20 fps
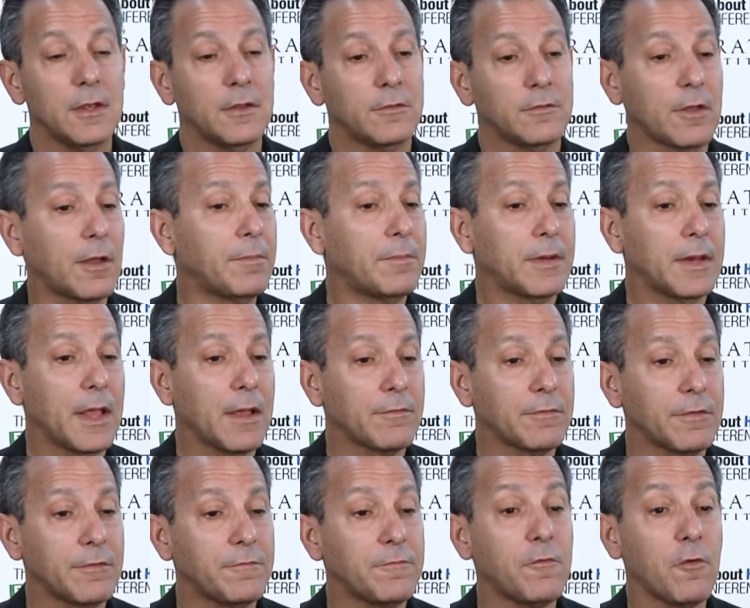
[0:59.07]
Somebody
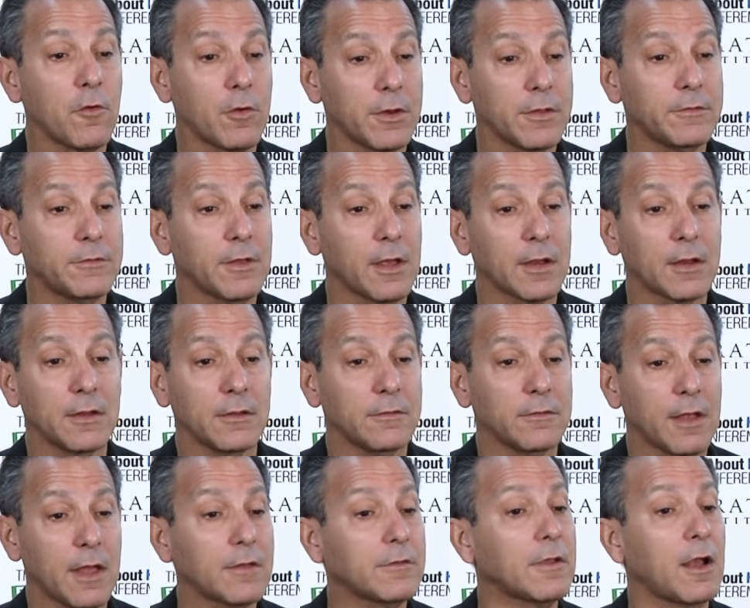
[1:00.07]
every forty seconds
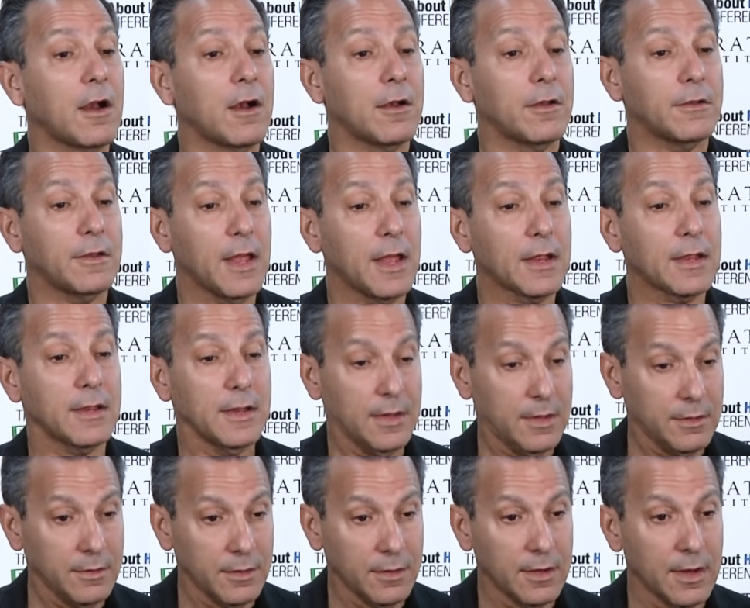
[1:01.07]
has a heart attack
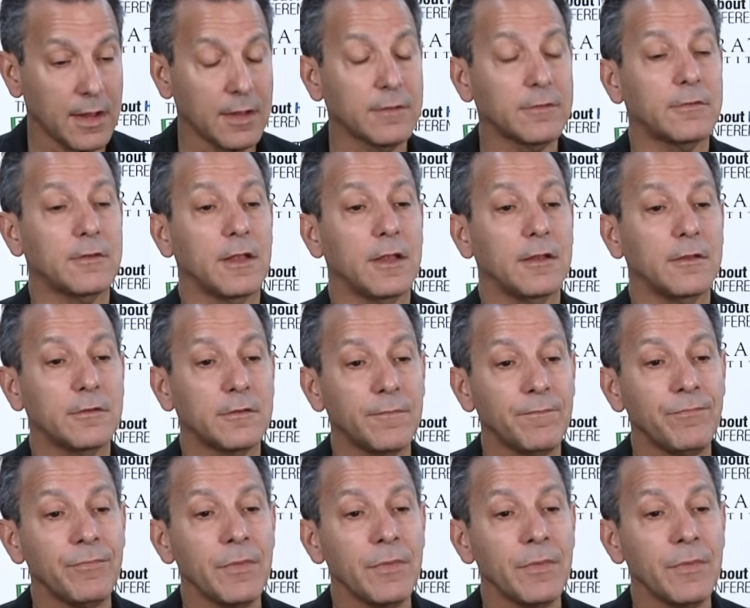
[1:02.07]
in the United States.